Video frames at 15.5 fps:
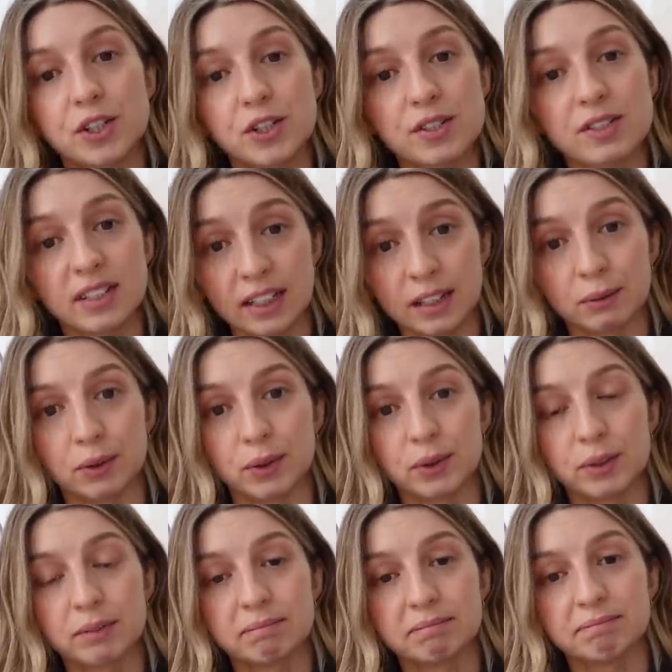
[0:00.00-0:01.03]
shall see you
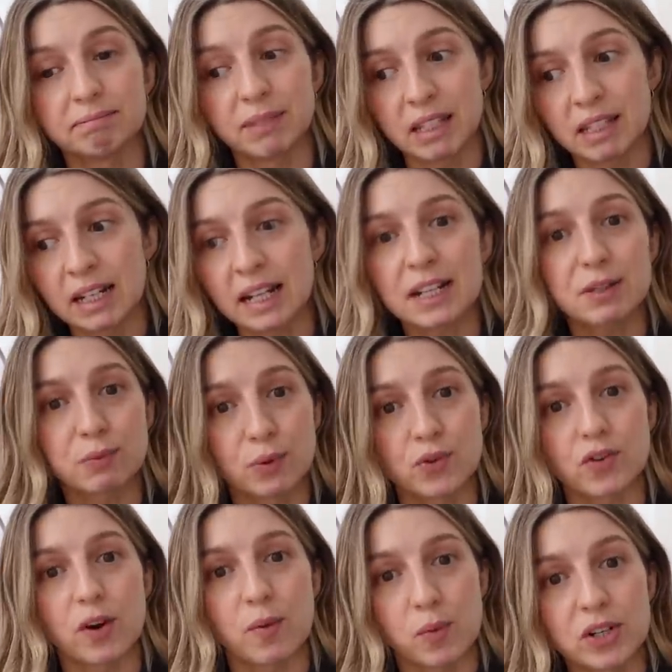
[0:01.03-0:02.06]
all in the next
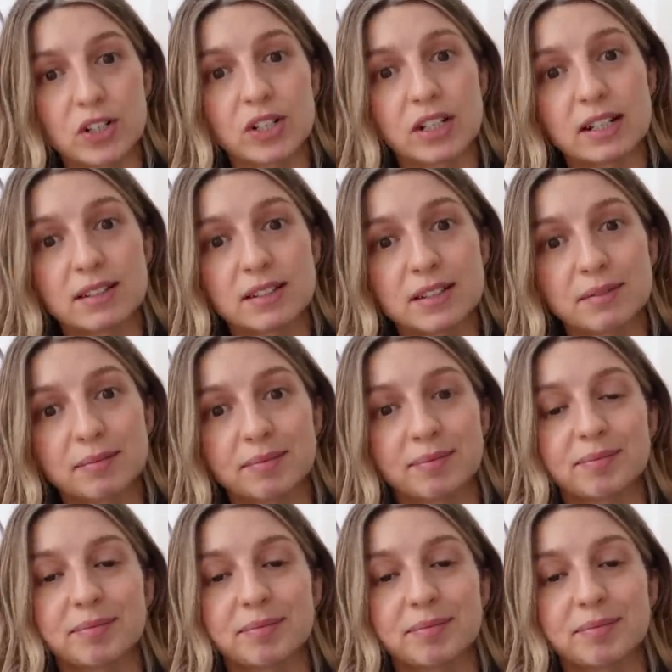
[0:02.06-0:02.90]
wardrobe wishlist.